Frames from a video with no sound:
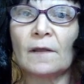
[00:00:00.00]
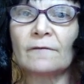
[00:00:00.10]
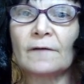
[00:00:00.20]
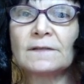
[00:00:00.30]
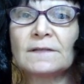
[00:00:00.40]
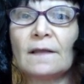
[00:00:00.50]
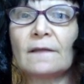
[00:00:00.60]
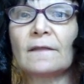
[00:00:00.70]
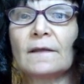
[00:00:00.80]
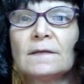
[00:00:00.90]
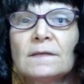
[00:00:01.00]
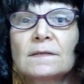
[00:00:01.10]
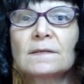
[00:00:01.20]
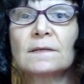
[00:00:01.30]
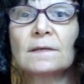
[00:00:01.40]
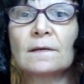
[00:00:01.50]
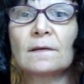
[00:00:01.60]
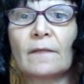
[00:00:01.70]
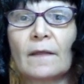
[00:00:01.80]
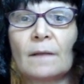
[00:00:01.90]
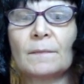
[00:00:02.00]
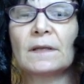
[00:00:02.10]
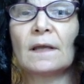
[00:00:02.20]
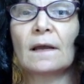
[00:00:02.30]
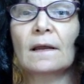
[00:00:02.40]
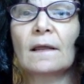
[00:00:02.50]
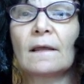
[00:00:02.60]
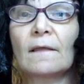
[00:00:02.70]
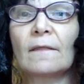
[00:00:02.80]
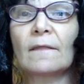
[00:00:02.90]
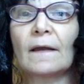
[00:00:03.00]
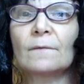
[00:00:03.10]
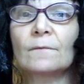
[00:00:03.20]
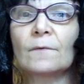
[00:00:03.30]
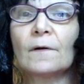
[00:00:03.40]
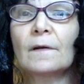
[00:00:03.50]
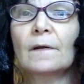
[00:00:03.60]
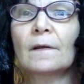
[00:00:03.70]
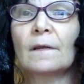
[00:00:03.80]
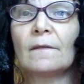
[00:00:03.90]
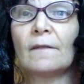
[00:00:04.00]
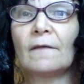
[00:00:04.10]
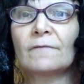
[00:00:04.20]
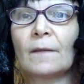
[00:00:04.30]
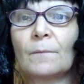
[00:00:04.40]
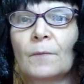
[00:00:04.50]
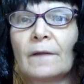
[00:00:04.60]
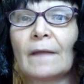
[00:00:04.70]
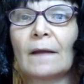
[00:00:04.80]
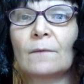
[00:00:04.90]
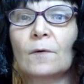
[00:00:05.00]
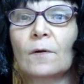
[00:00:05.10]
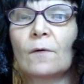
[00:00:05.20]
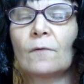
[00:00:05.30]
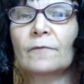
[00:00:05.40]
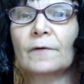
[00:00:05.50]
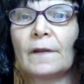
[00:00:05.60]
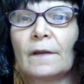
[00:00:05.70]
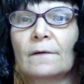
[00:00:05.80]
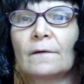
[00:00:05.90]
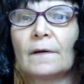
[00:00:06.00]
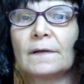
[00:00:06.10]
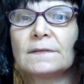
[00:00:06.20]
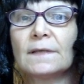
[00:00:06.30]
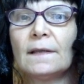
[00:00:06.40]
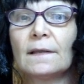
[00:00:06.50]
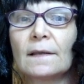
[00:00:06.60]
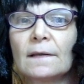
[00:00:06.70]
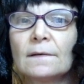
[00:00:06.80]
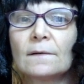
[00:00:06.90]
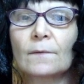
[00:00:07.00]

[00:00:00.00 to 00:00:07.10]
If I take this, then I'm attacking that rook. If they bring that rook over here, I take it.